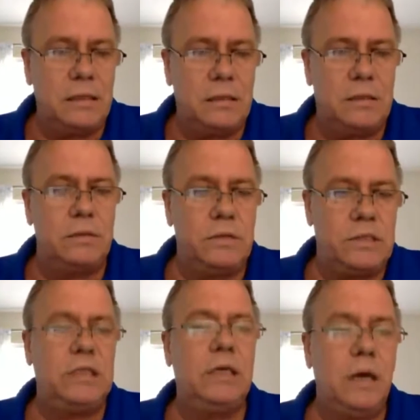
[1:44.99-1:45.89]
to
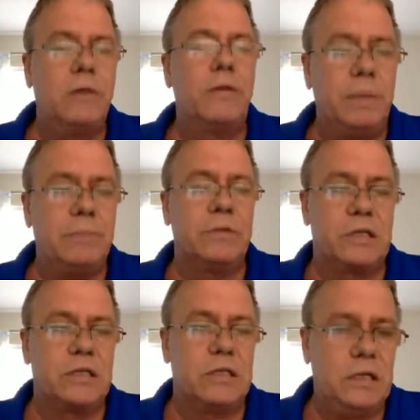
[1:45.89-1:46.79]
see other people
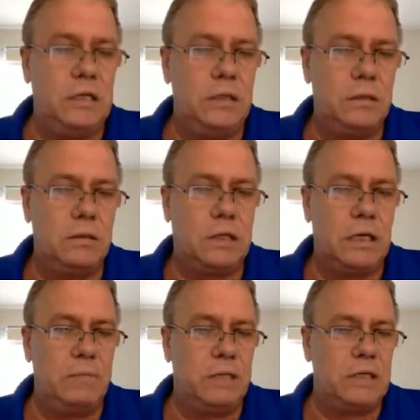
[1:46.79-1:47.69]
succeed, okay?
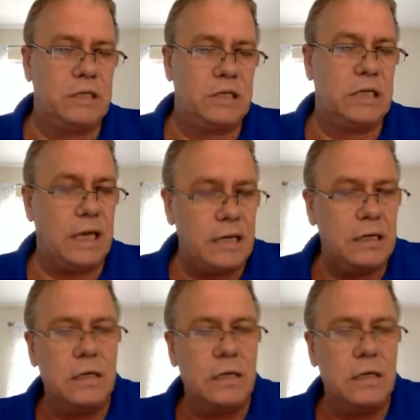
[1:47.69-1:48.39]
Because again,